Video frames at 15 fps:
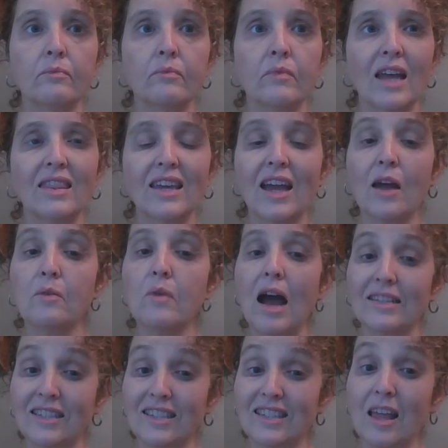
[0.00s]
I think
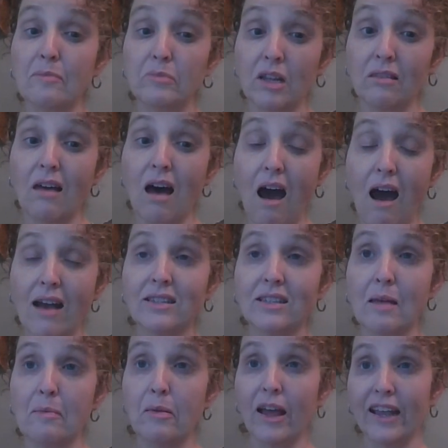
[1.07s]
I slept a lot. I
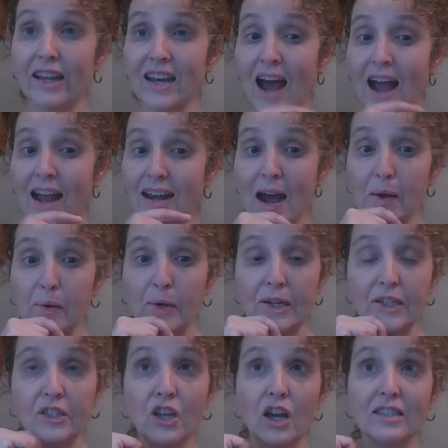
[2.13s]
slept like 9
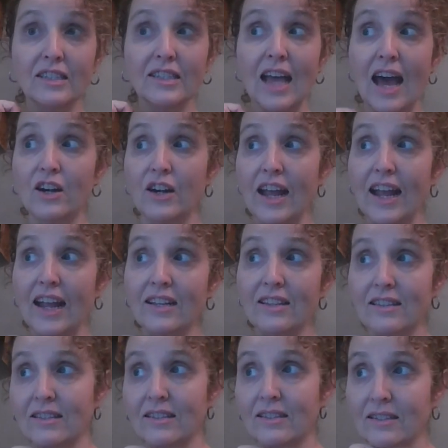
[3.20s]
hours on Saturday and
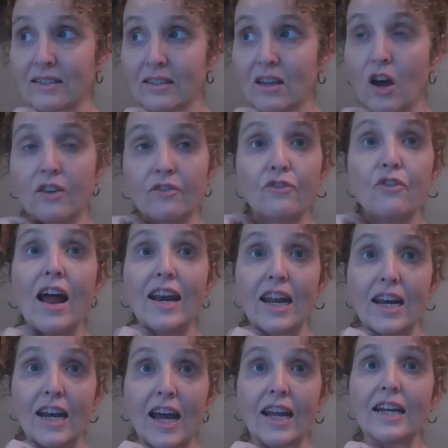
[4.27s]
on Friday
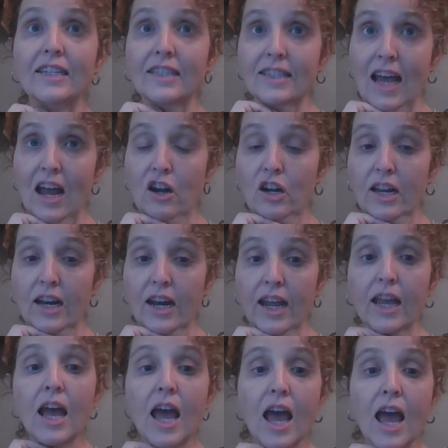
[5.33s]
night and Saturday
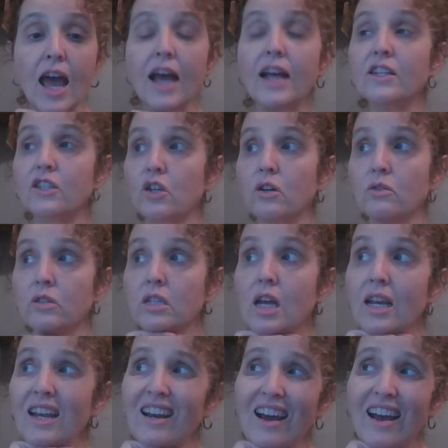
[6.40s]
night. And so
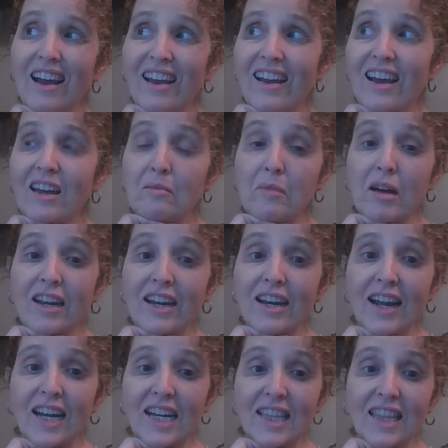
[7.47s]
Sunday night and Monday
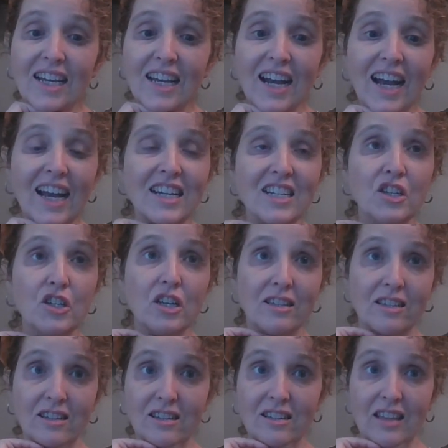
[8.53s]
night, I think I had
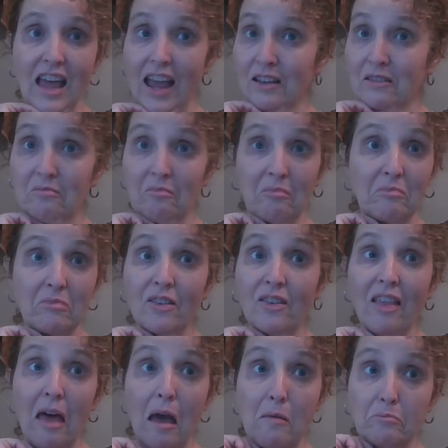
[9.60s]
just like
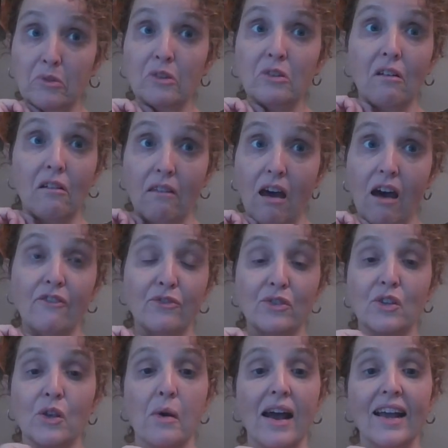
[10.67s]
slept enough.
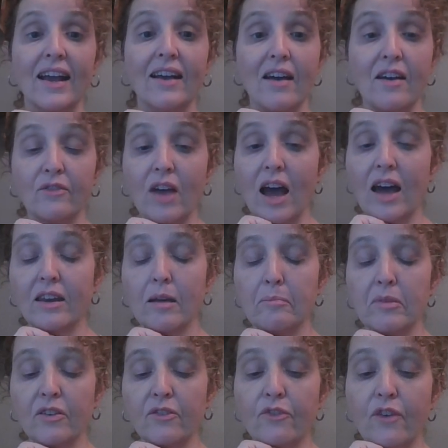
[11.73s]
So I have gotten up
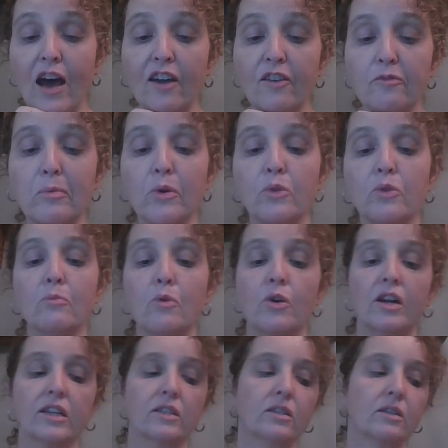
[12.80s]
at 5 both
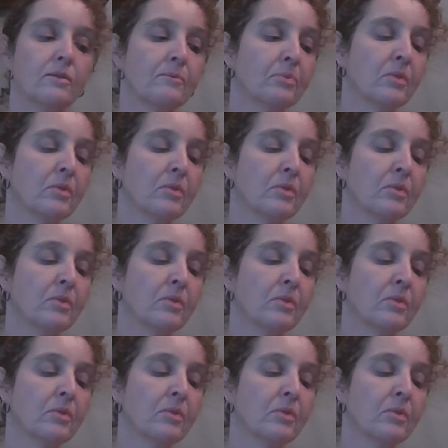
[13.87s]
mornings.